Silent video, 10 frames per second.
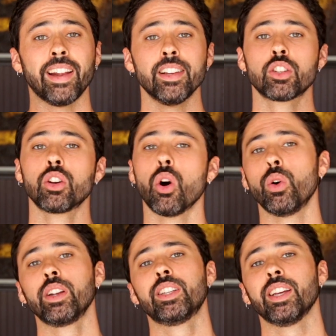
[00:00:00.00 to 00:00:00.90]
and it's
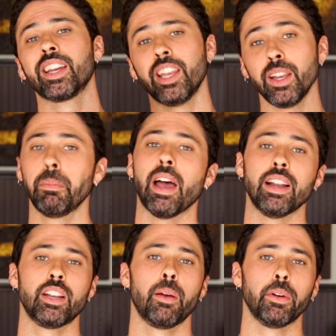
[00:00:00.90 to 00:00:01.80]
going to keep
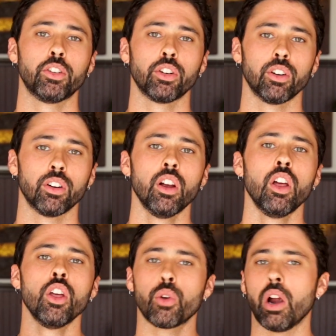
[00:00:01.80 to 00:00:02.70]
that temperature
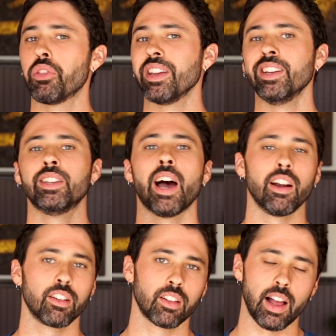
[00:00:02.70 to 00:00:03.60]
throughout the
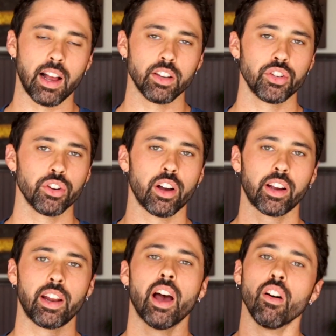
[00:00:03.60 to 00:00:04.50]
entire class. So you're not
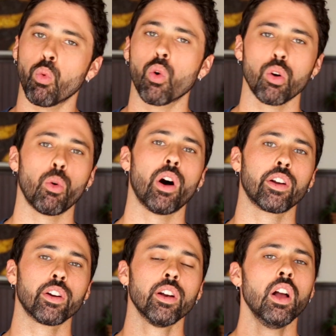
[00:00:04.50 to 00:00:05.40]
going to have warm
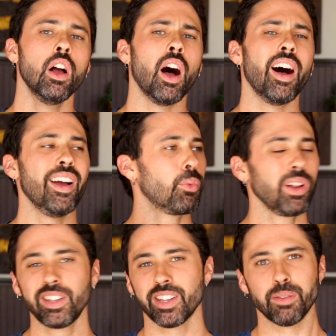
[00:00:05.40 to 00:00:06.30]
water. It
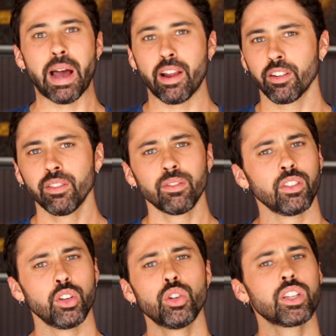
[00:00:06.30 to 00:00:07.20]
really doesn't matter.
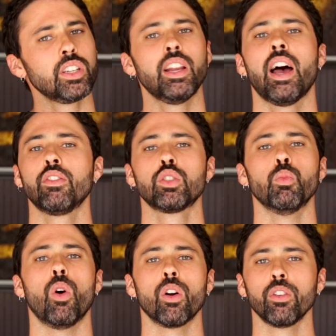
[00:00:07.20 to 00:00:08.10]
You just need to have
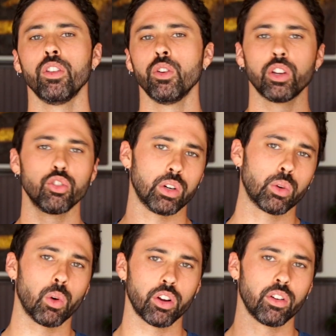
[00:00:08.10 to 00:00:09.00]
some water that you can
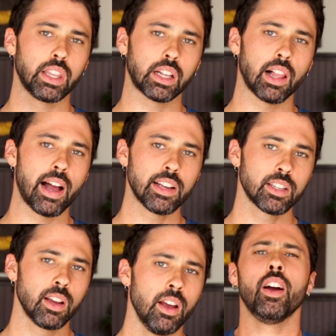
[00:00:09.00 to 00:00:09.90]
drink while you're in the
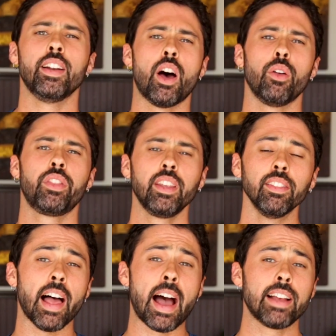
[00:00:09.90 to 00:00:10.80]
class. All right, now the
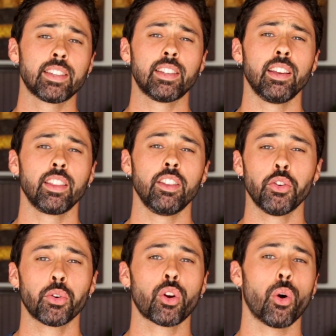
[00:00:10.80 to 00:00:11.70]
last thing that
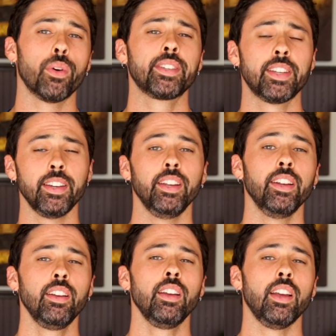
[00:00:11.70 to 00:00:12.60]
you're going to
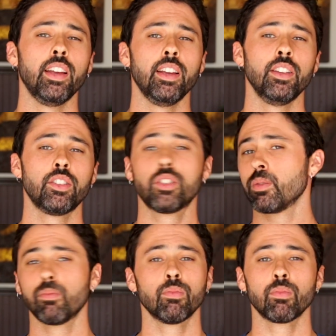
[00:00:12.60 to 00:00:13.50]
need is
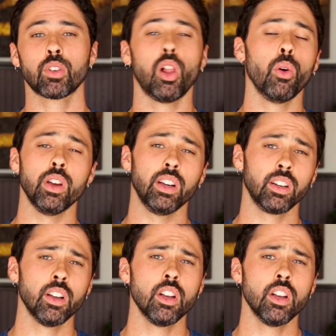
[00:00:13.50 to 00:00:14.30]
clothing.